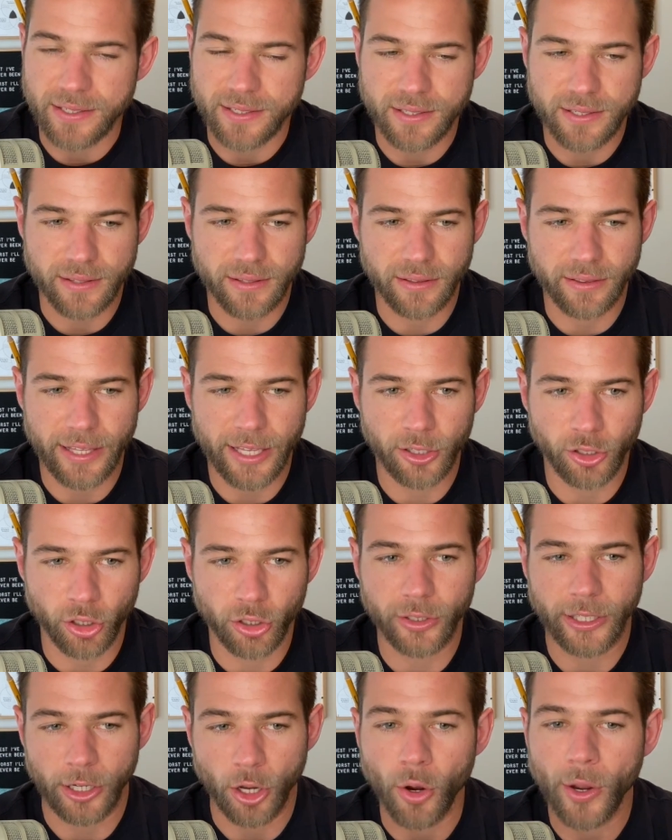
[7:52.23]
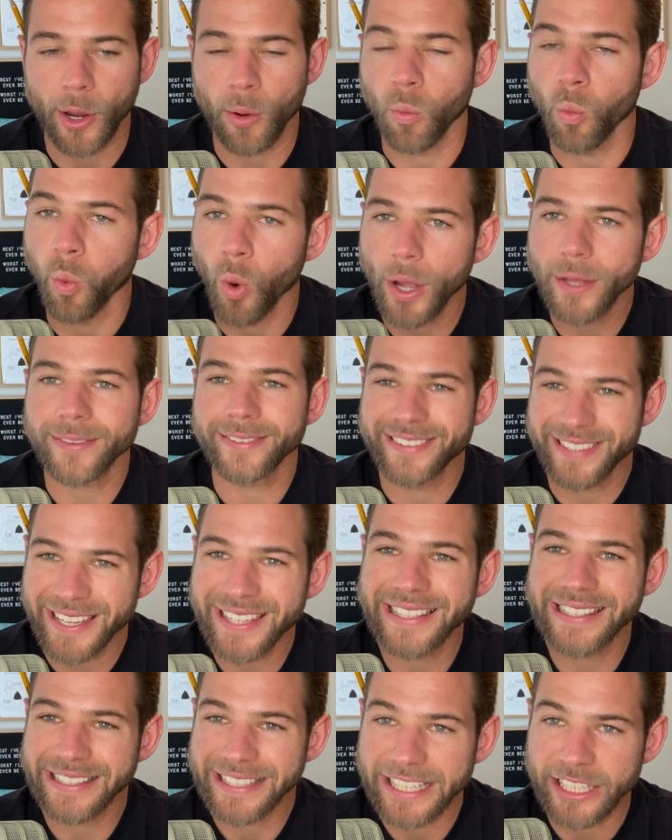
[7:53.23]
They learn, like, okay, what did
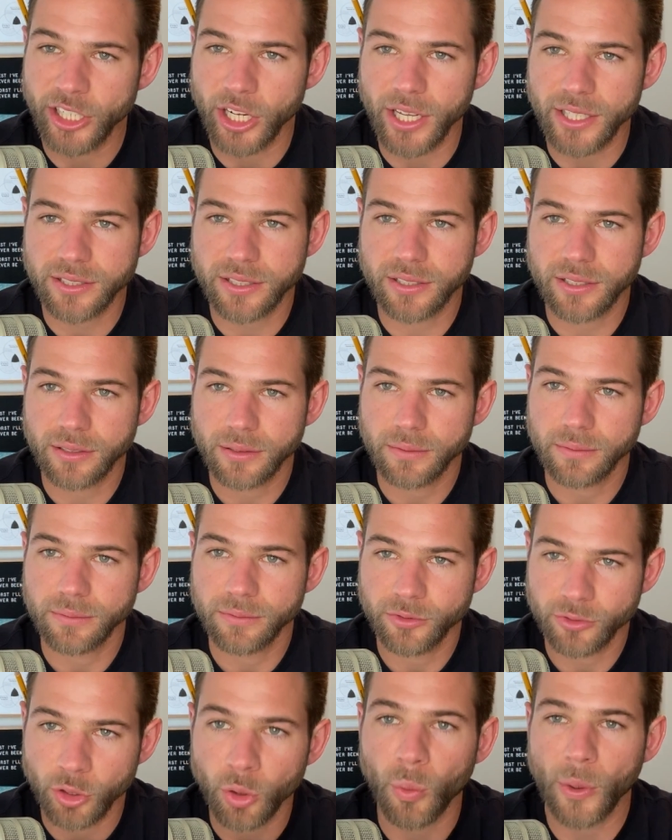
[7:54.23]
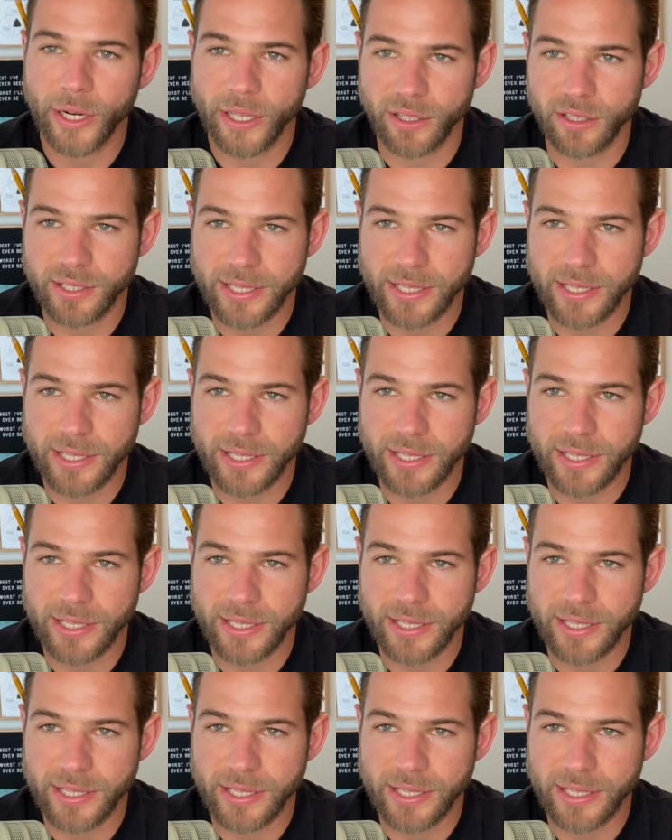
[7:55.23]
lead us to winning this game?